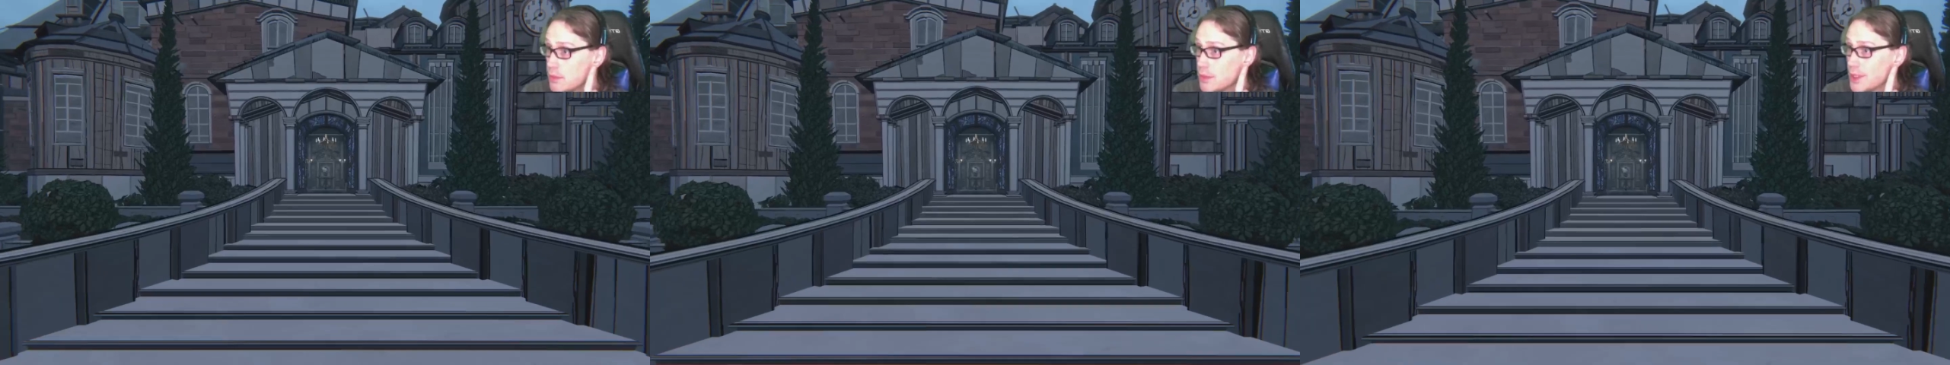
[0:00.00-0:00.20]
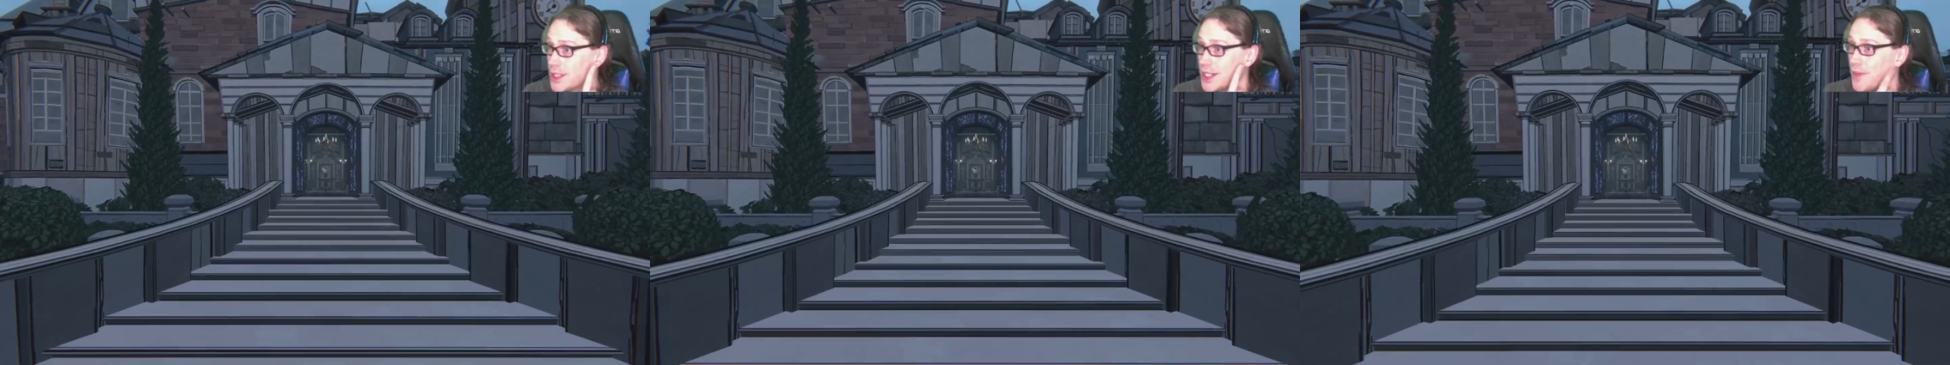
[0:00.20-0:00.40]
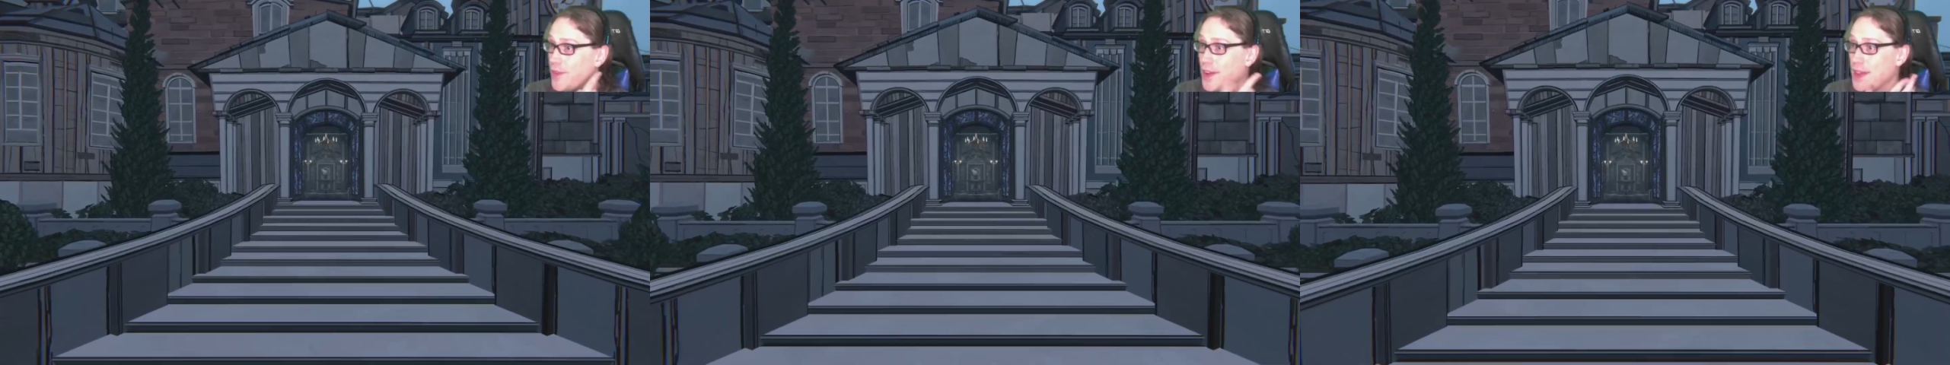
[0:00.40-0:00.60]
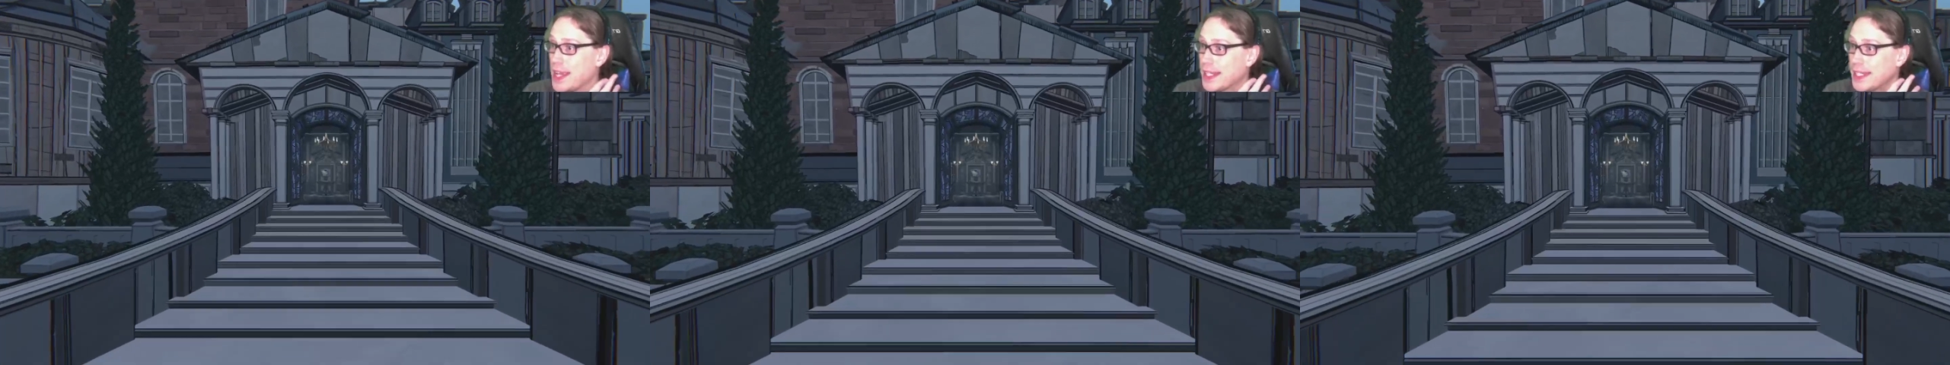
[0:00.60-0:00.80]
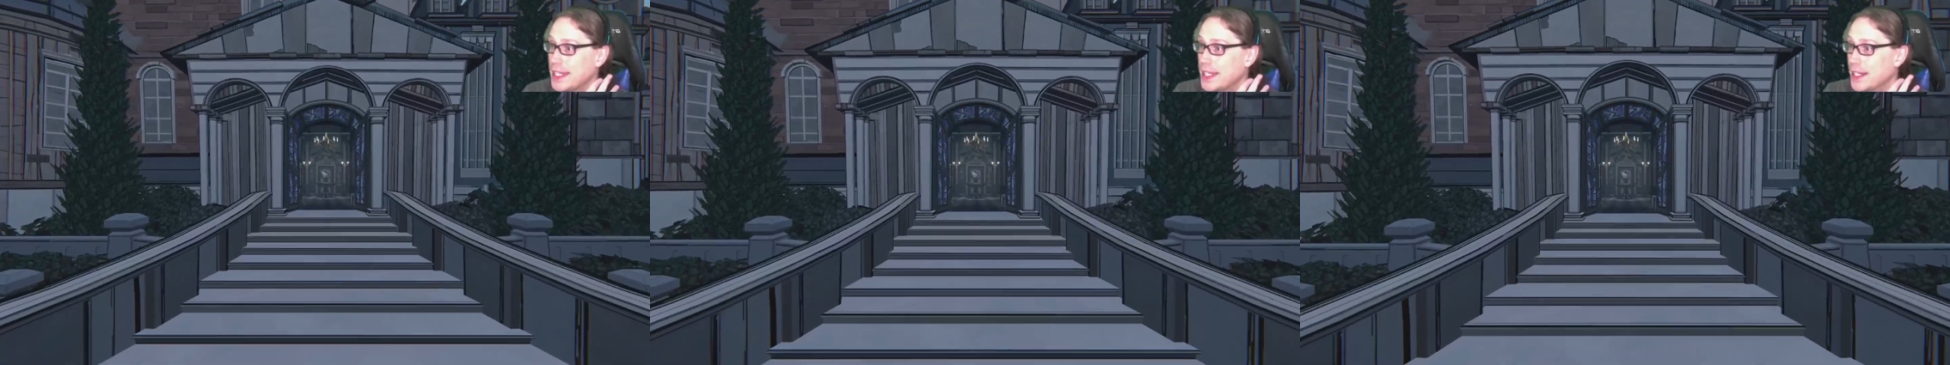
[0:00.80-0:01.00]
because I found
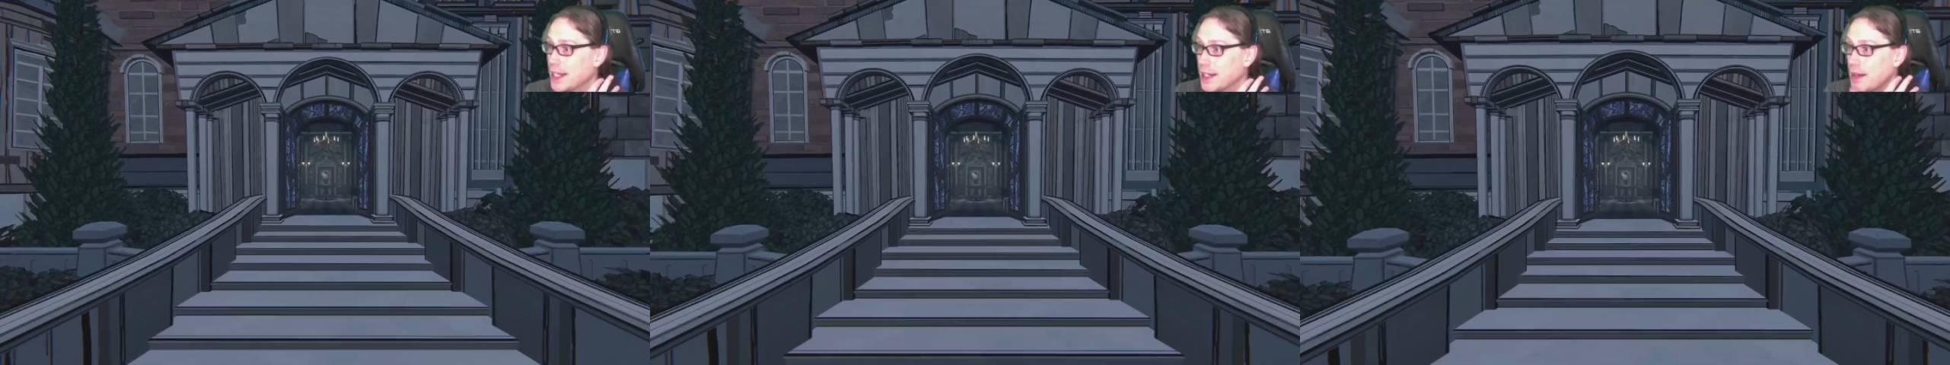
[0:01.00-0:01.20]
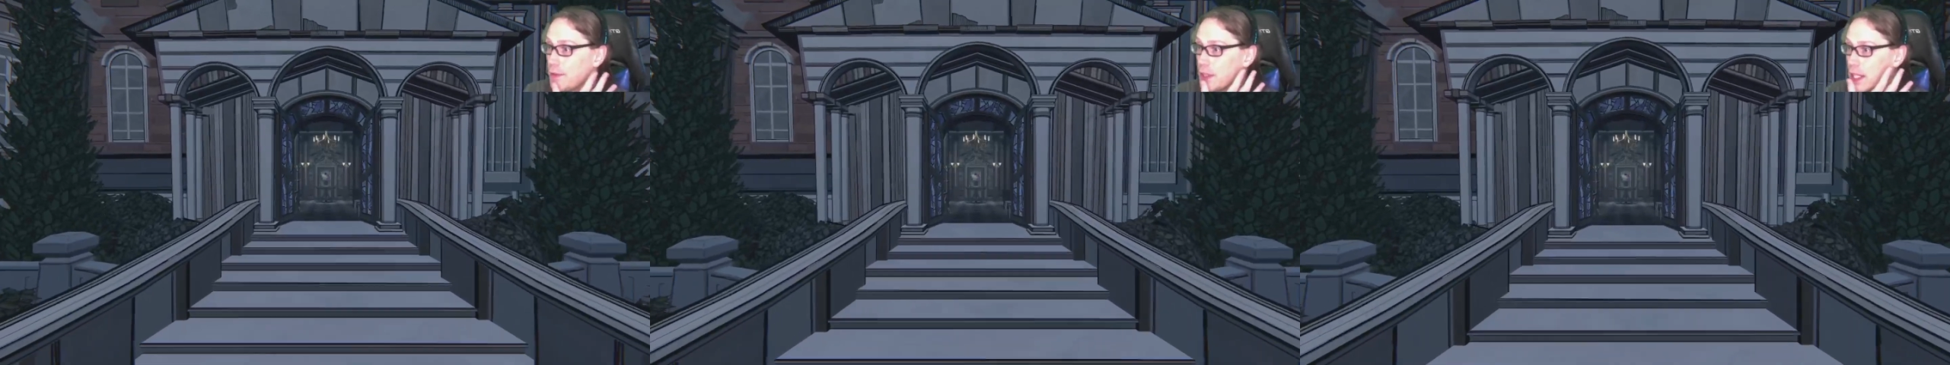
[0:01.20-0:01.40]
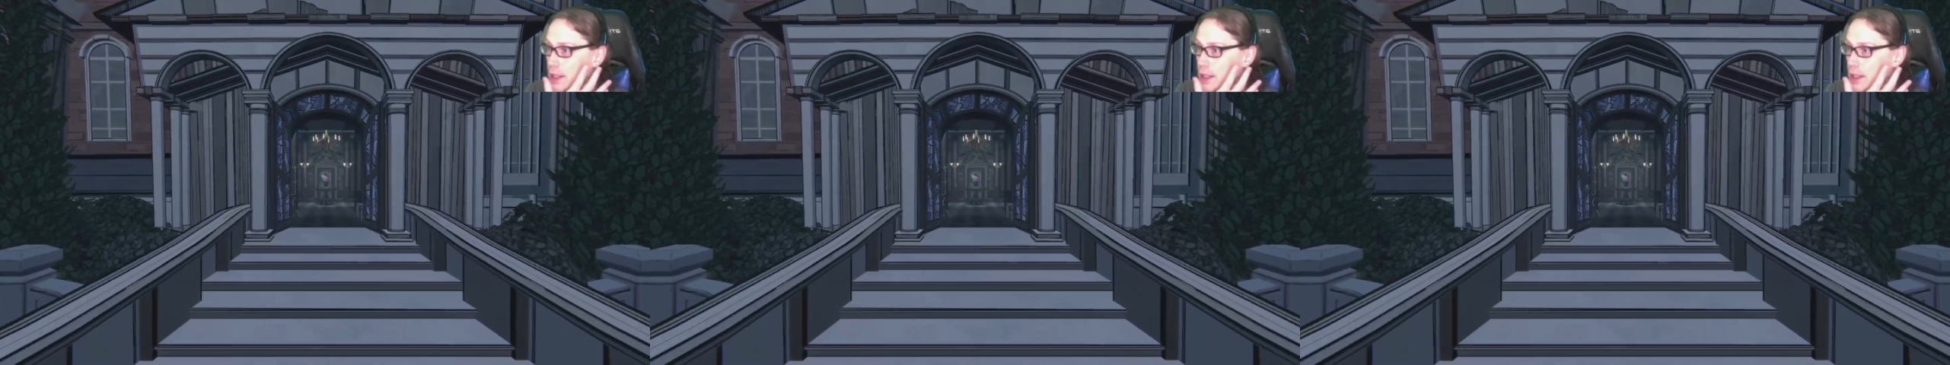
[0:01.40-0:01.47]
that key and I never